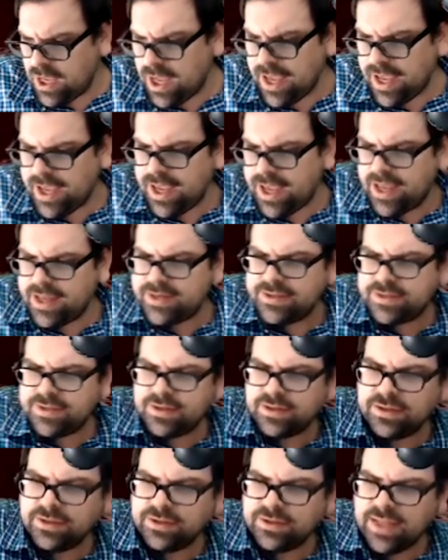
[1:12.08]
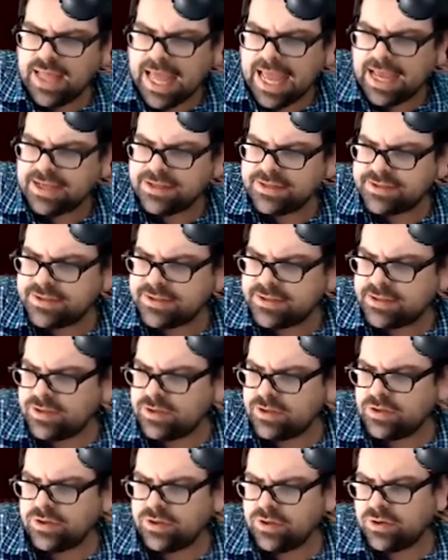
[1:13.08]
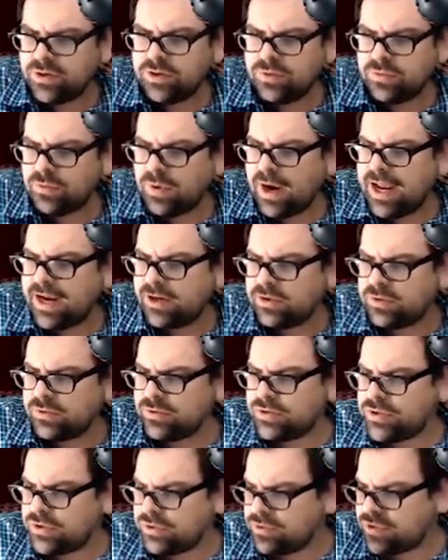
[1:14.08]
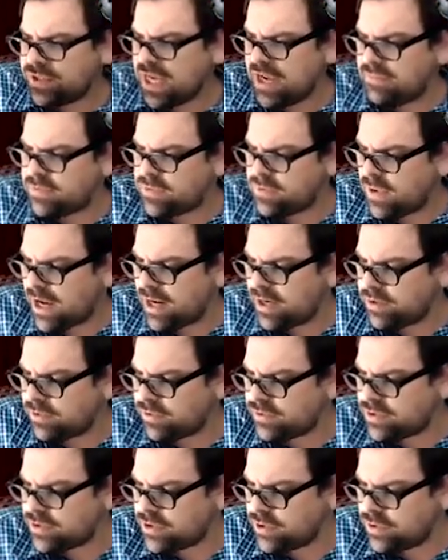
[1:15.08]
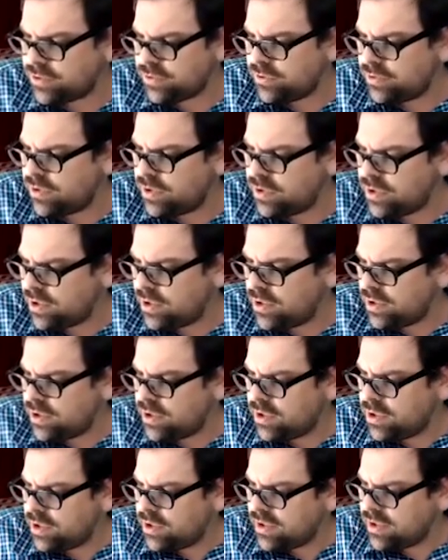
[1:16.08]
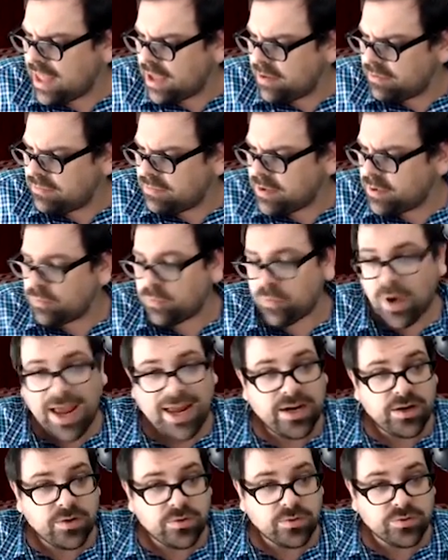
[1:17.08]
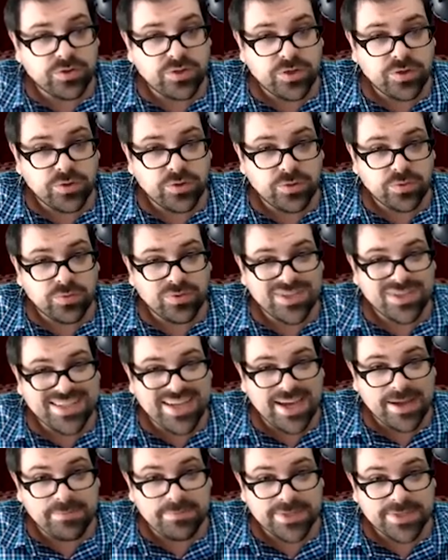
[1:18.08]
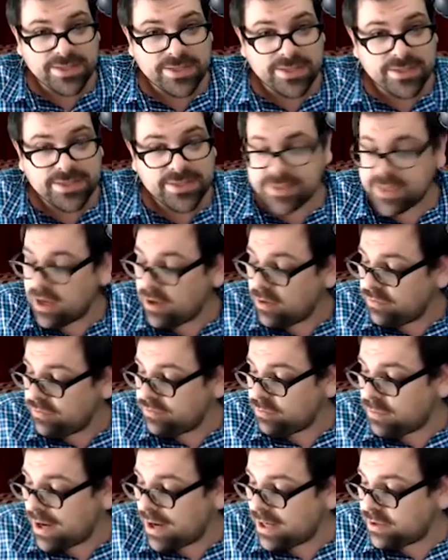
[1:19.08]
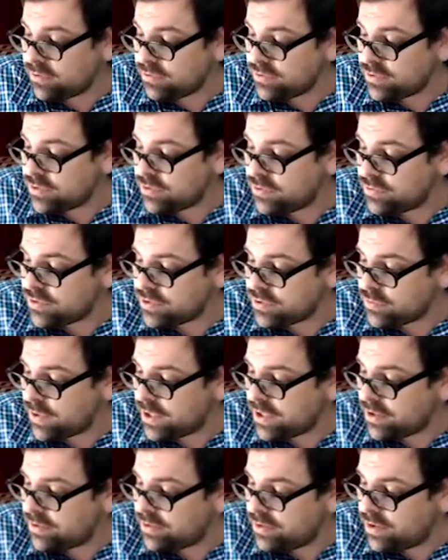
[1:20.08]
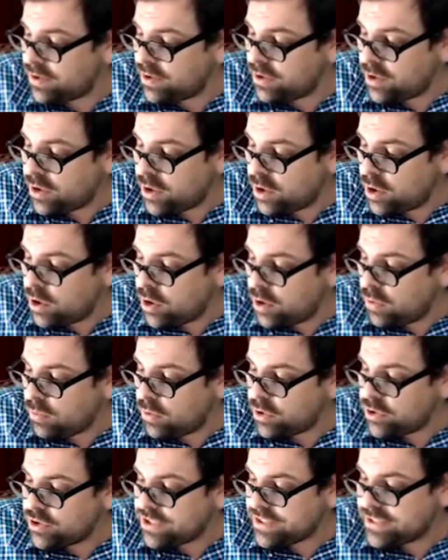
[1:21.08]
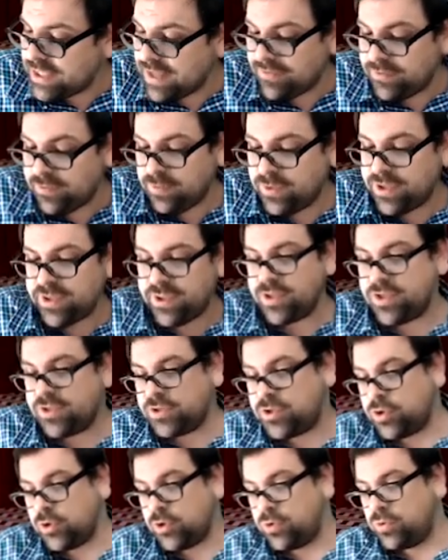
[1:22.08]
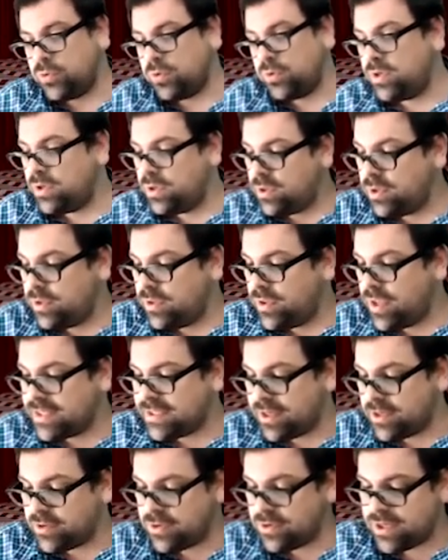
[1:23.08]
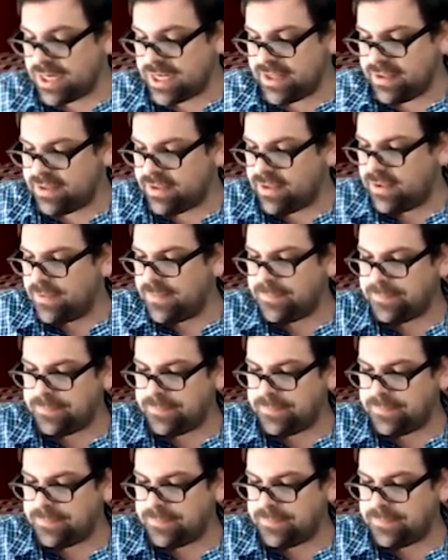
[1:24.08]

And last, radical 2 times radical 2, that would be radical 2 times itself, radical 2 squared. We're just left with the 2 that's underneath.